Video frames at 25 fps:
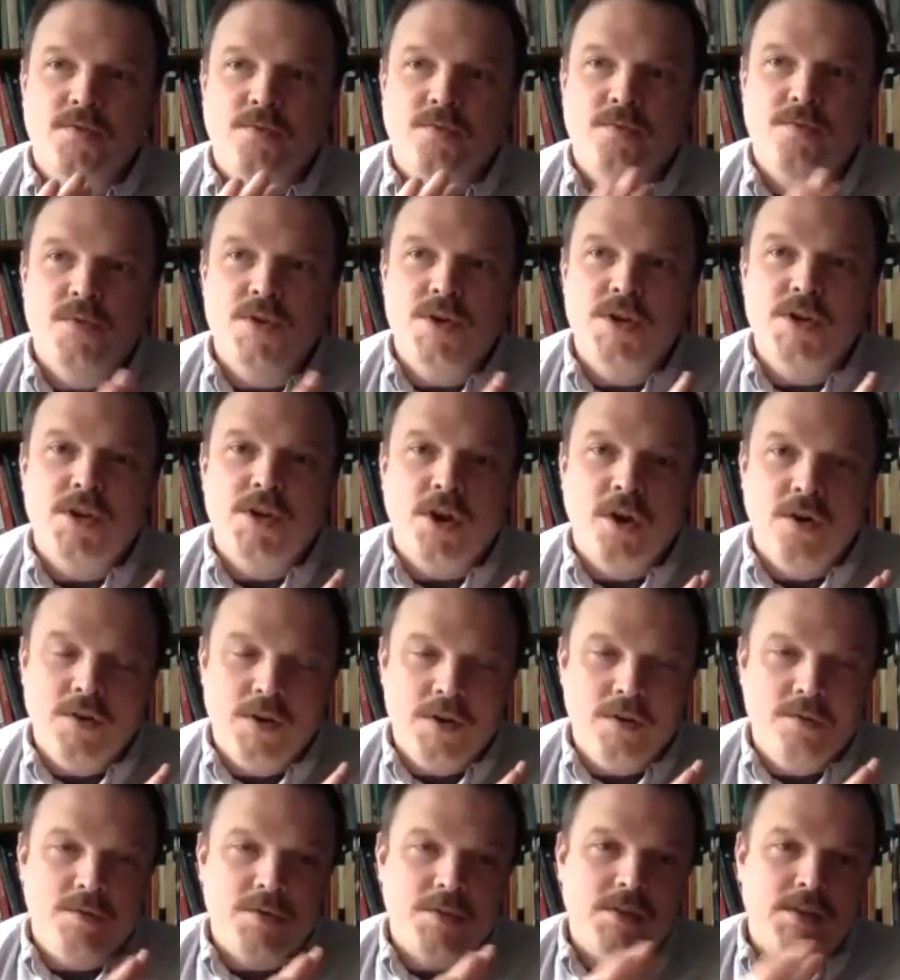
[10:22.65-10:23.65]

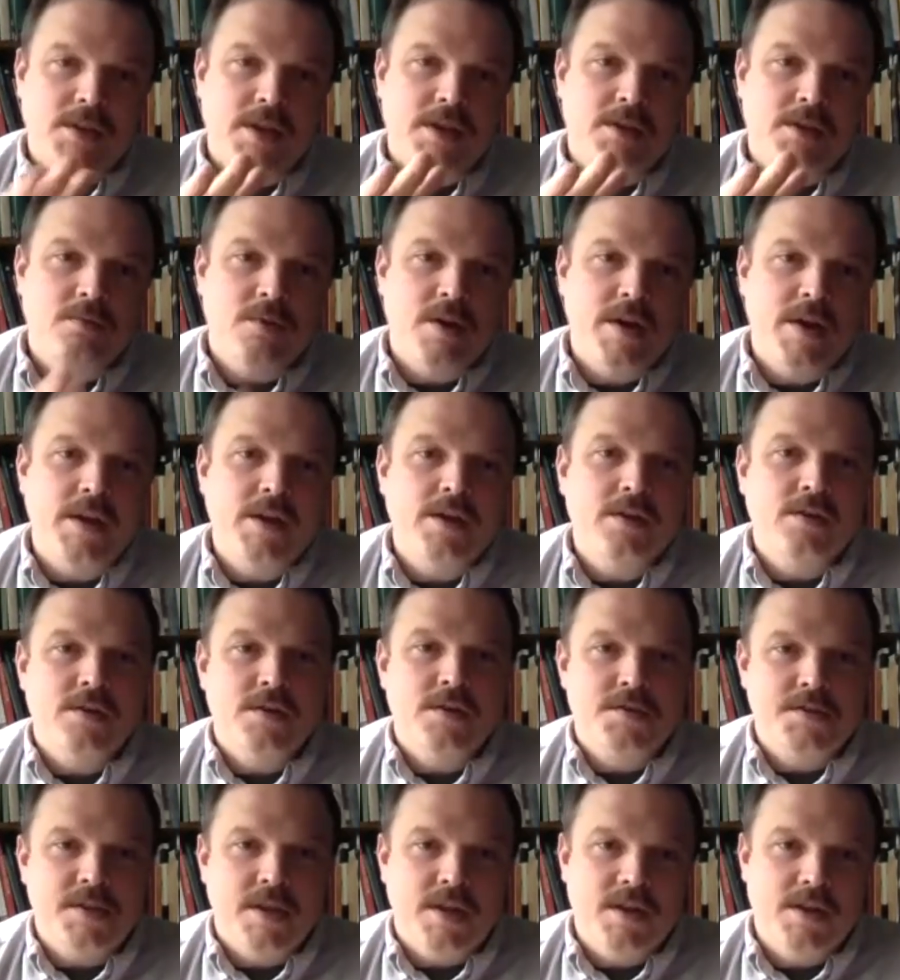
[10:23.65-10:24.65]
recoating with lead white or
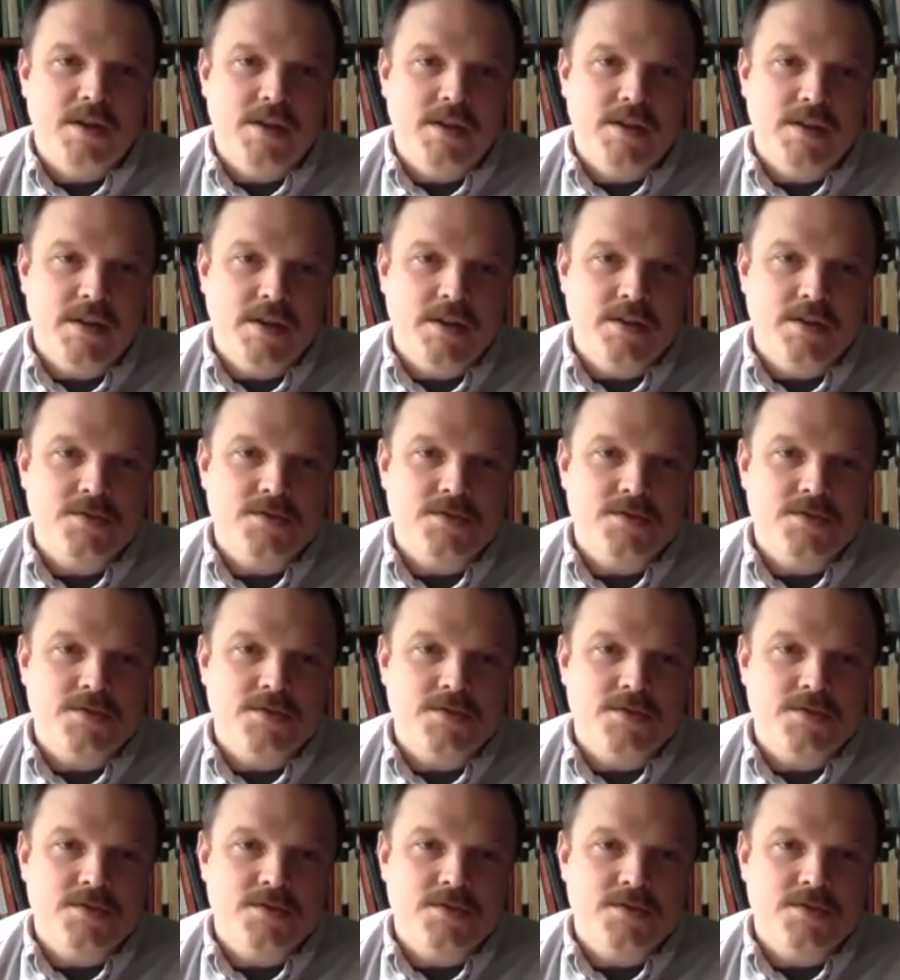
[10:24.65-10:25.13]
sanding down